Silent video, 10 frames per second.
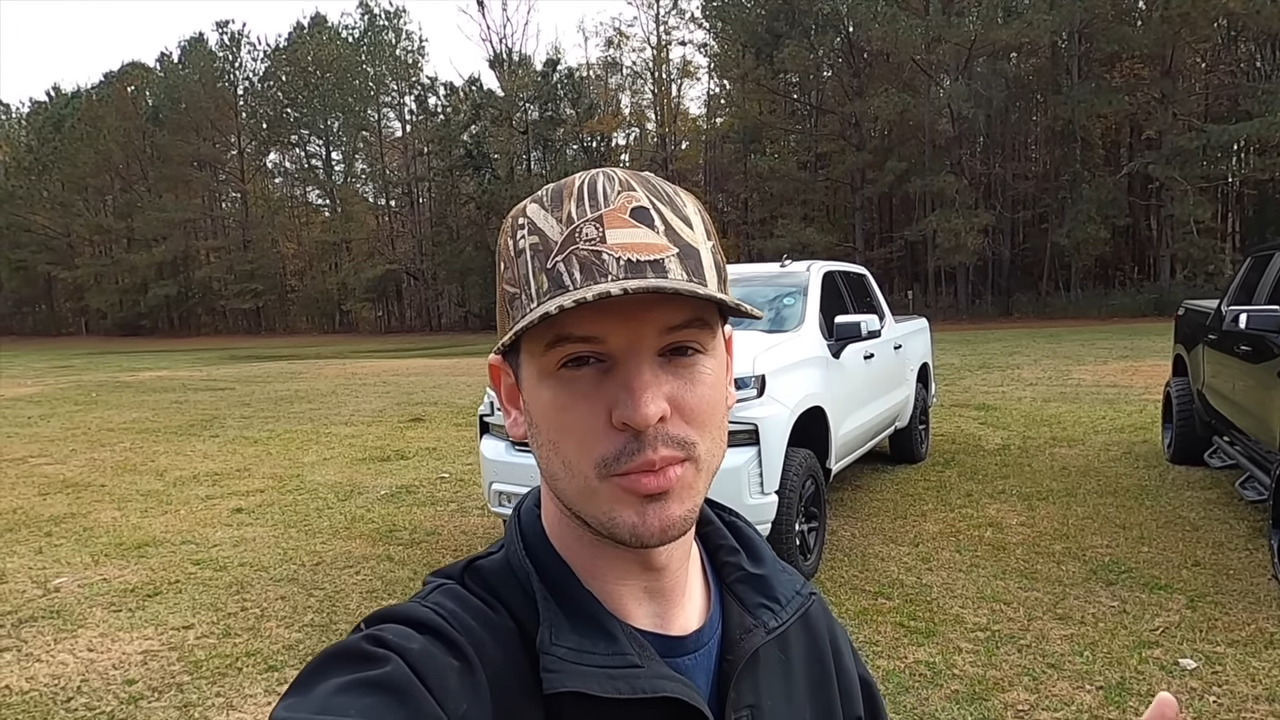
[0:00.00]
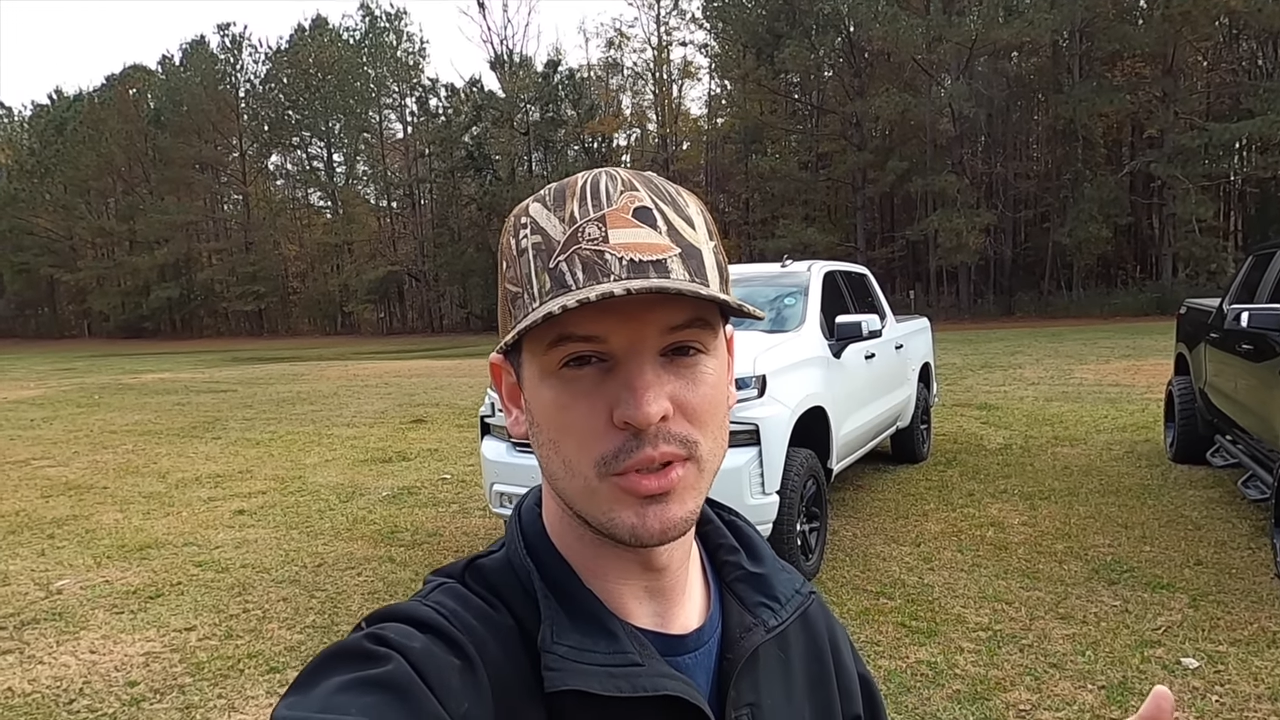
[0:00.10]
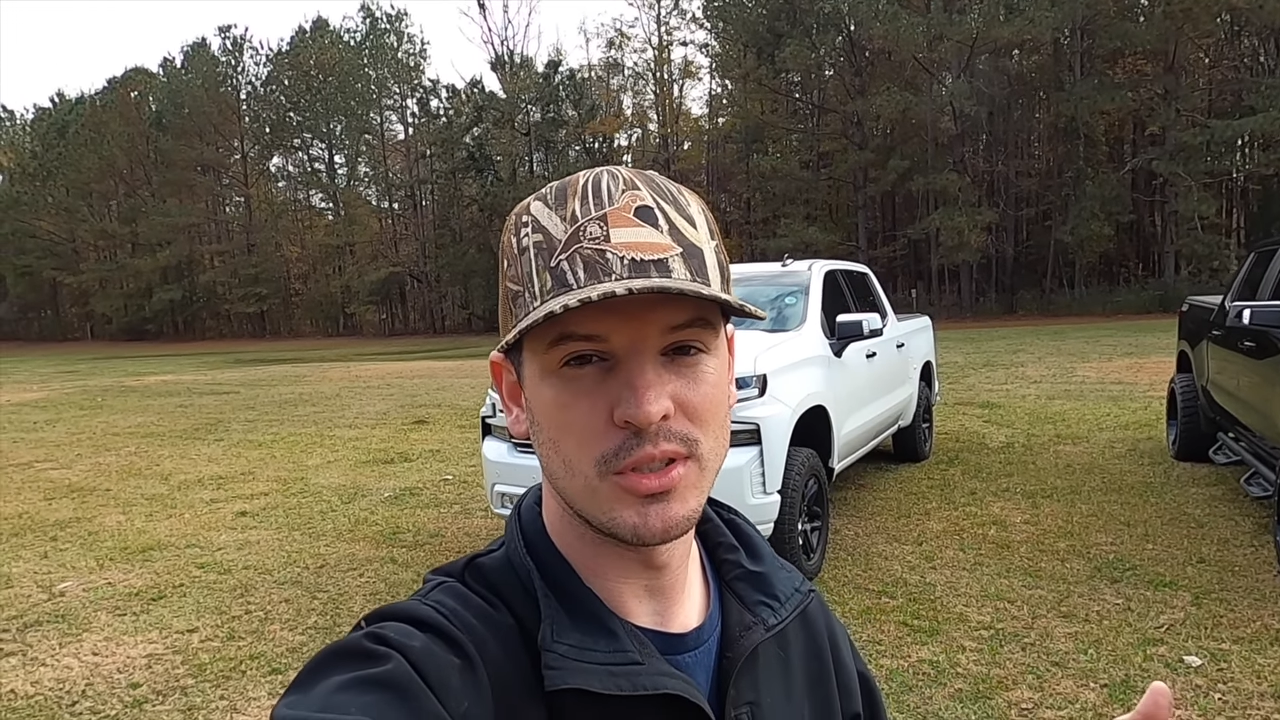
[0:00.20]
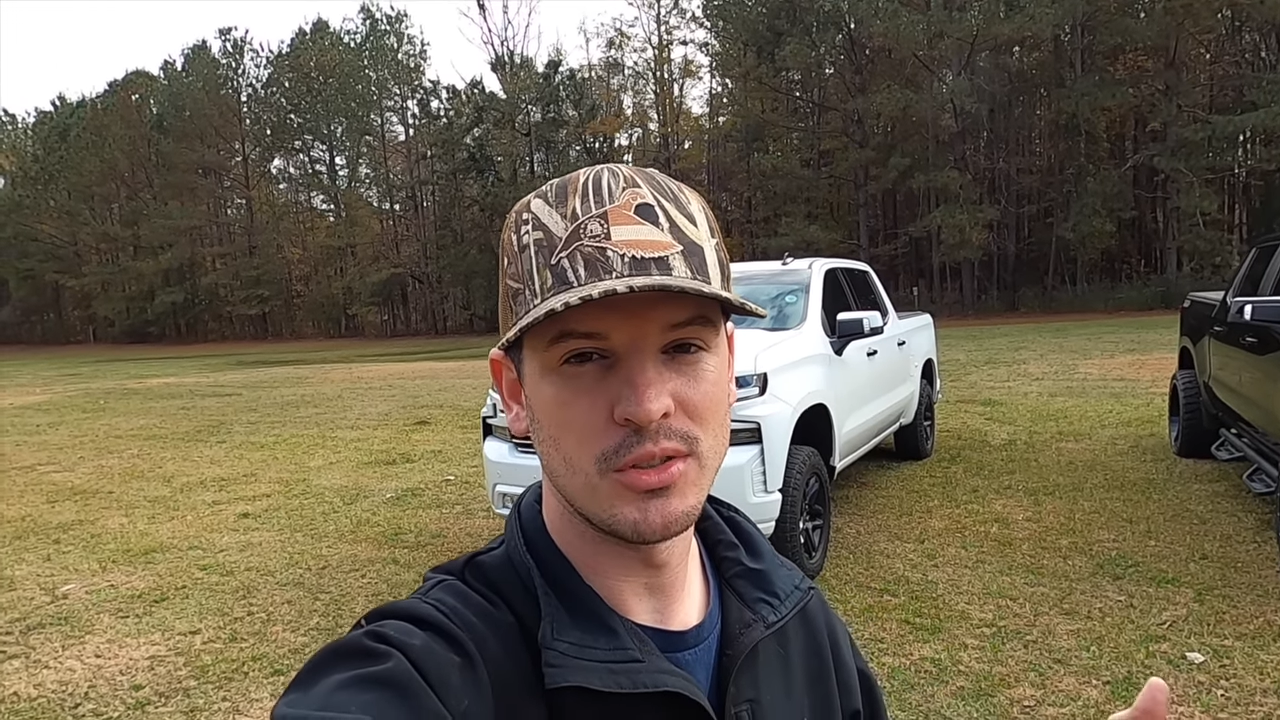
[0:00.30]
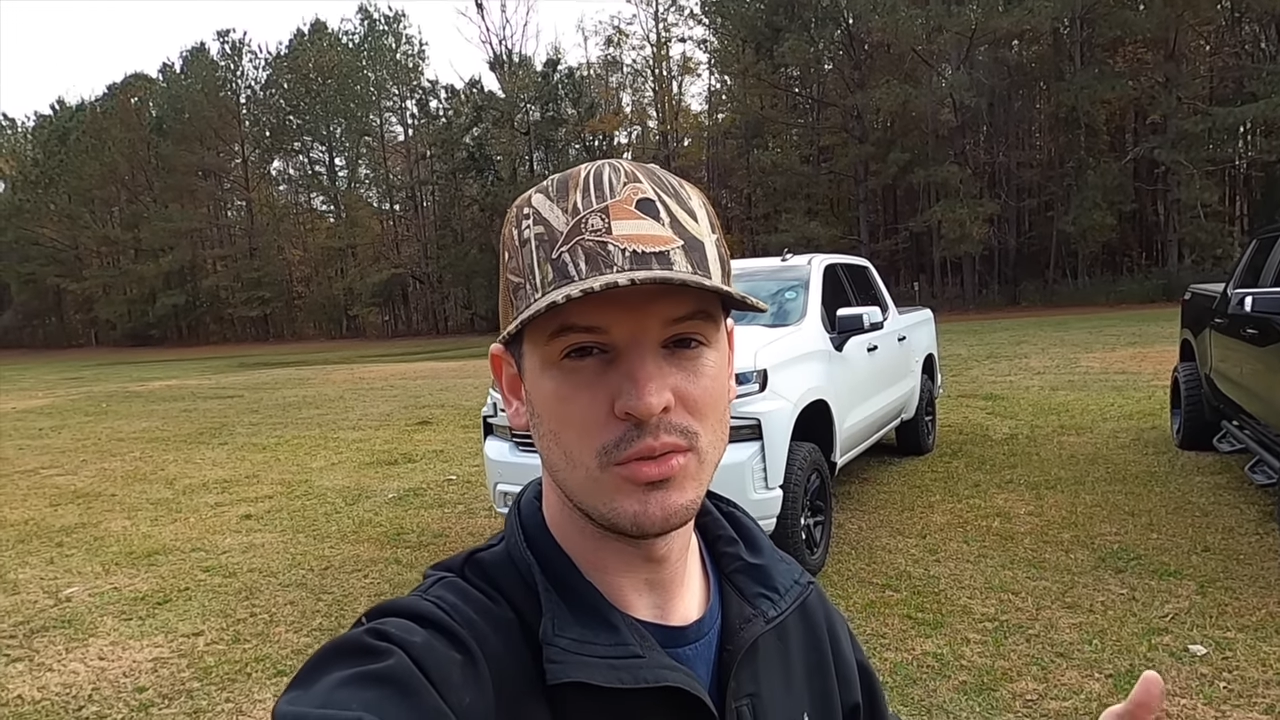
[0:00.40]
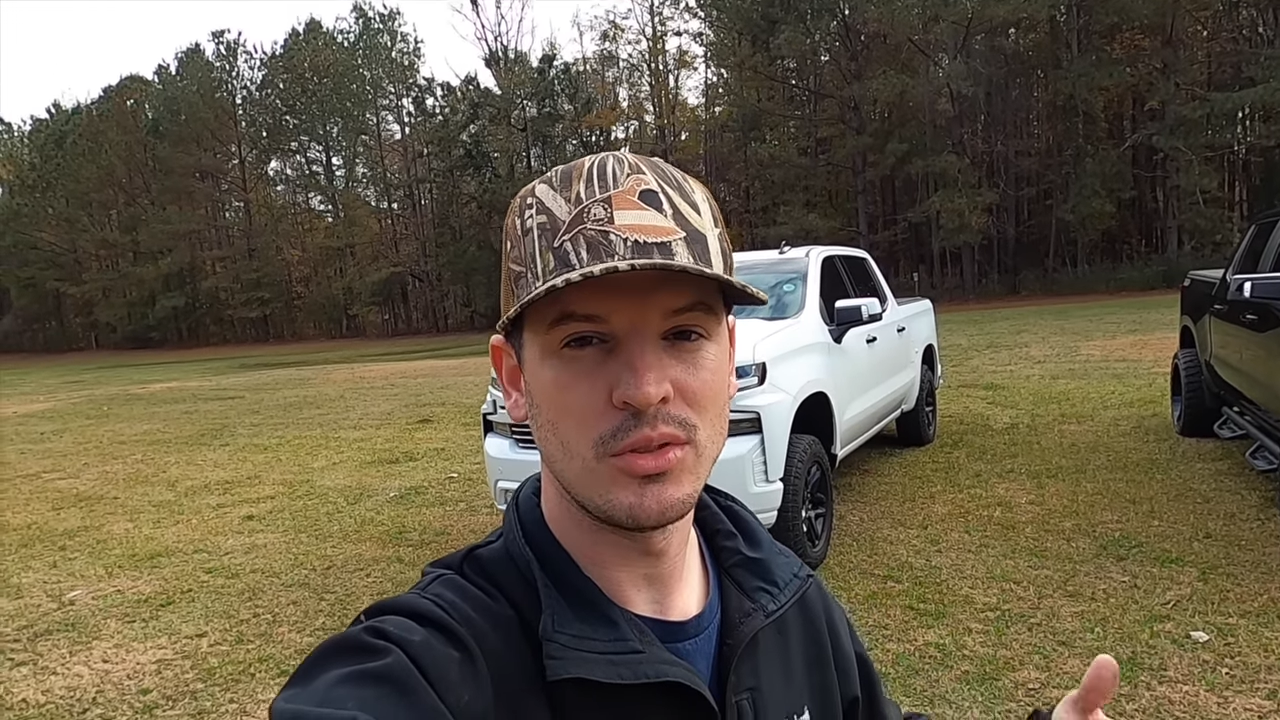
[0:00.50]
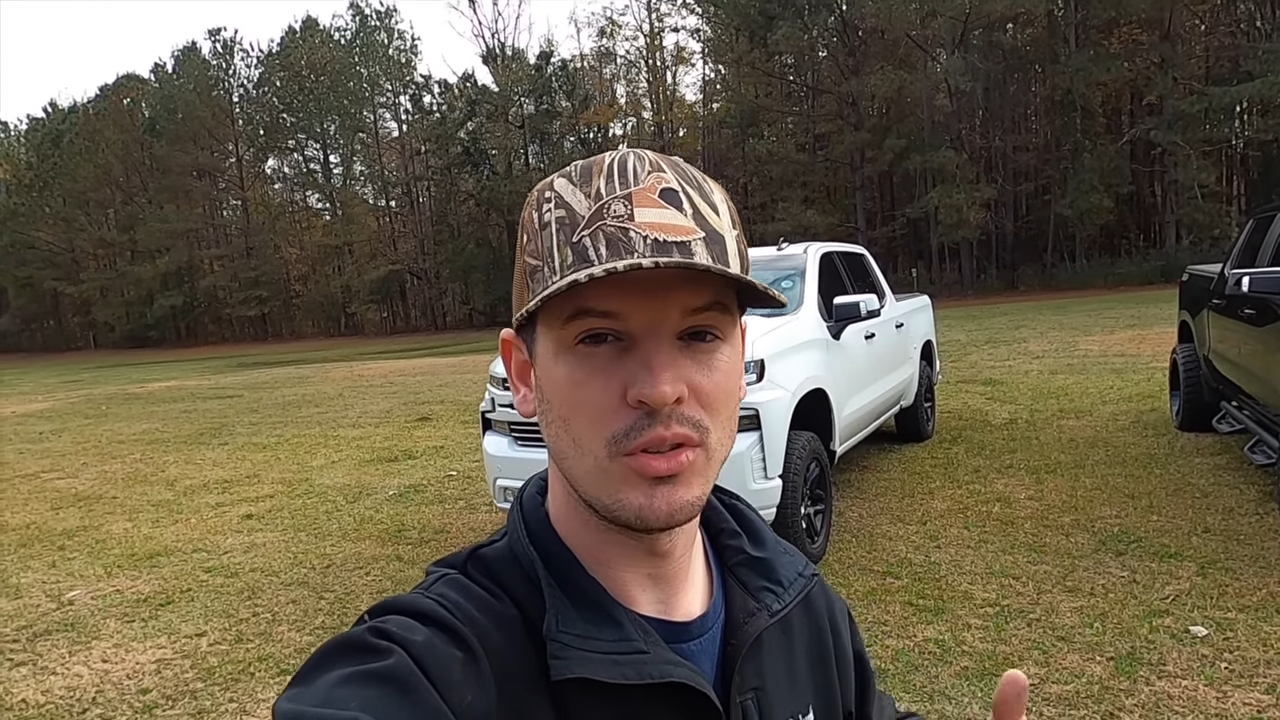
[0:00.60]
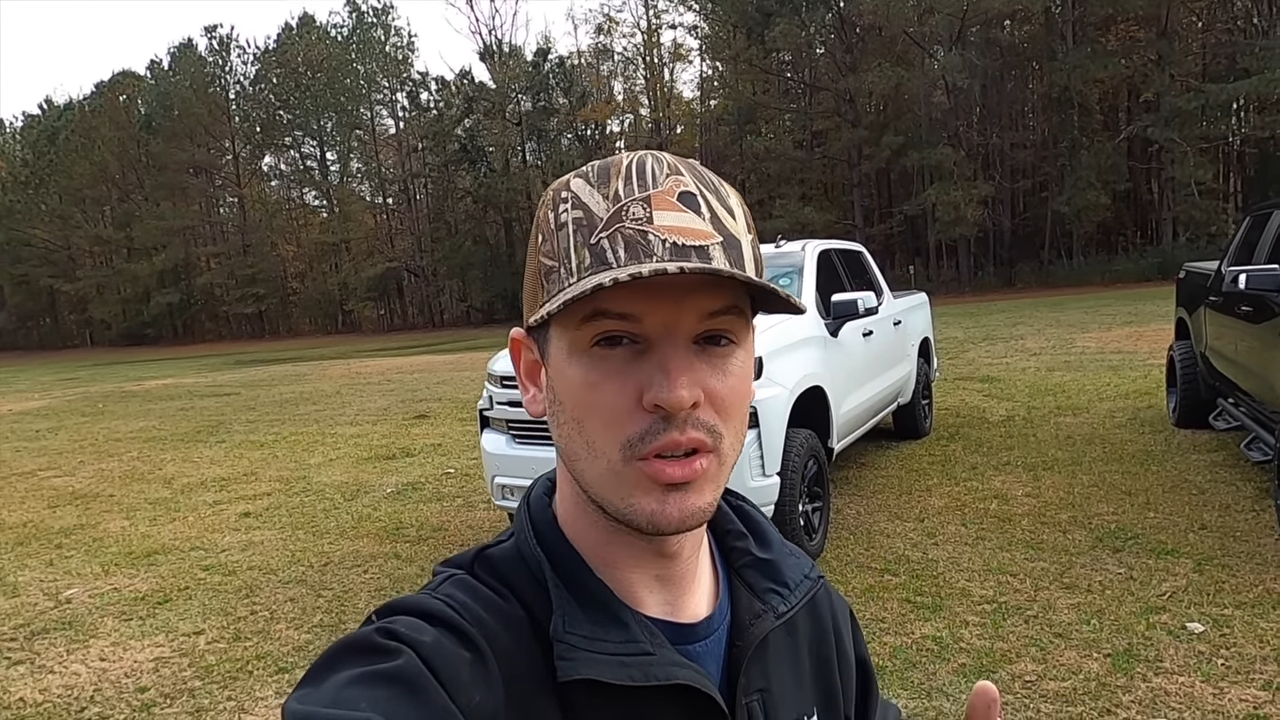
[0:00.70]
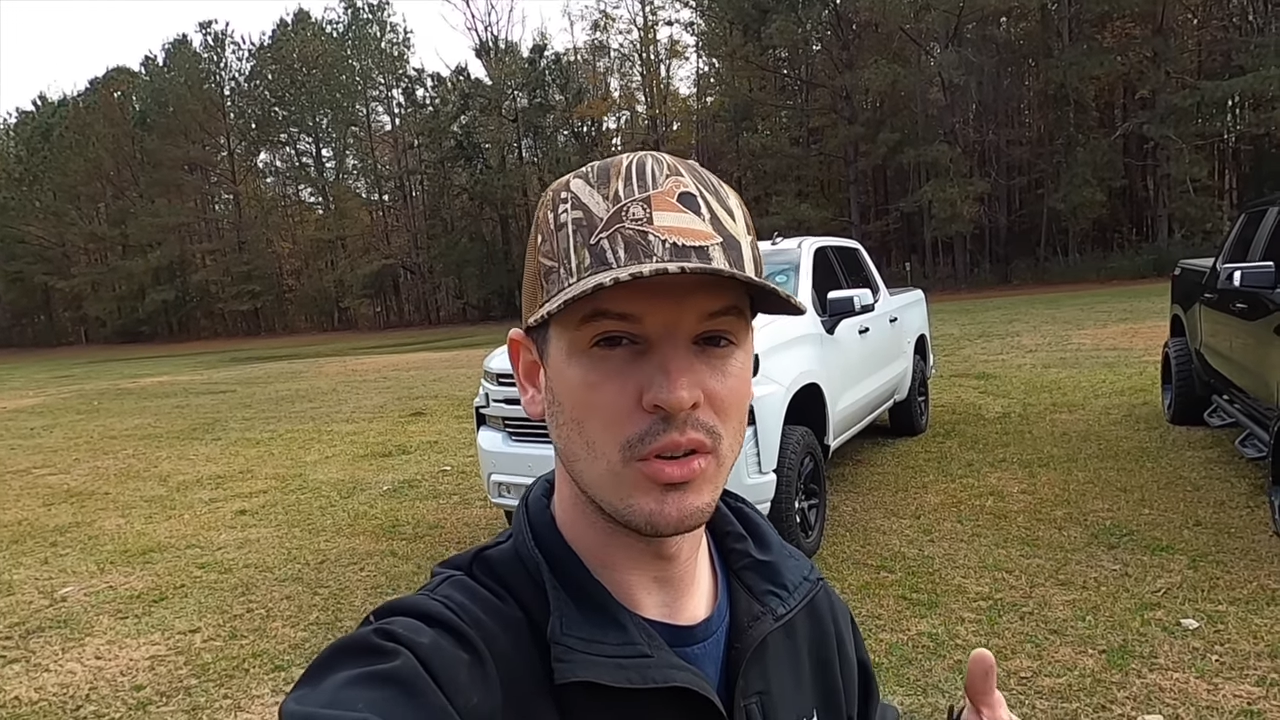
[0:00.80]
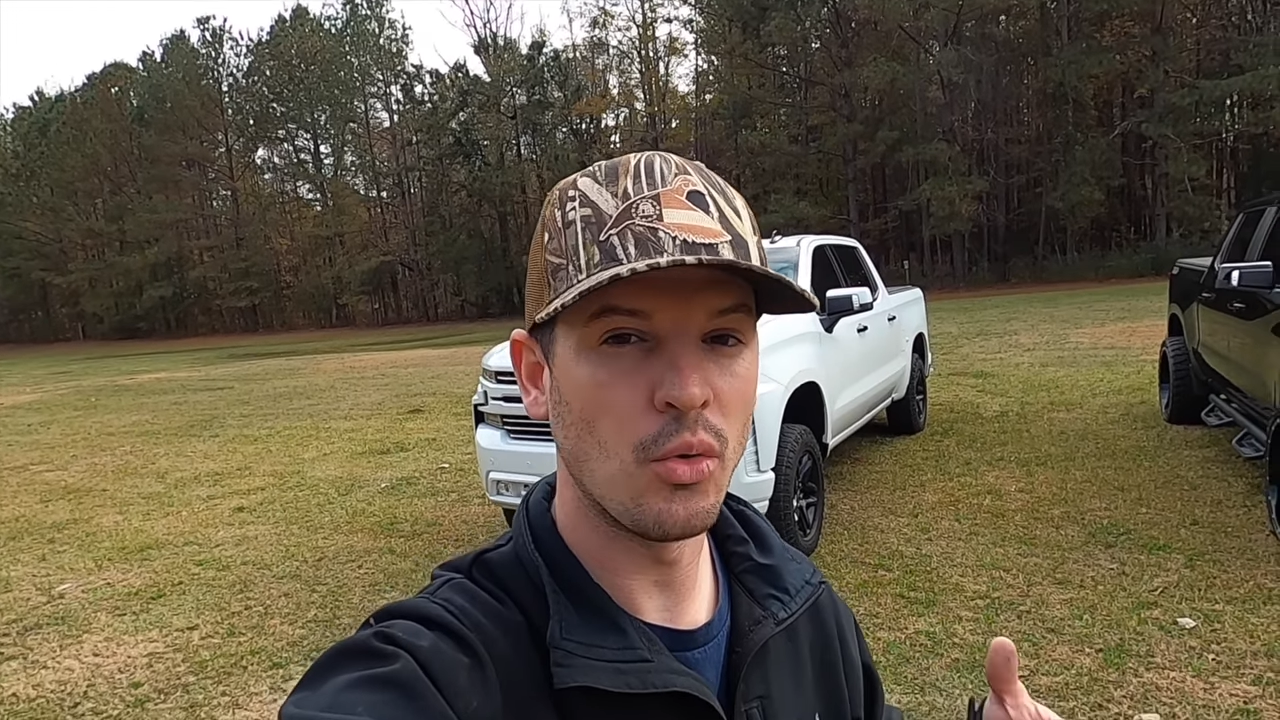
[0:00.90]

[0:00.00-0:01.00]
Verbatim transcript: point two. You can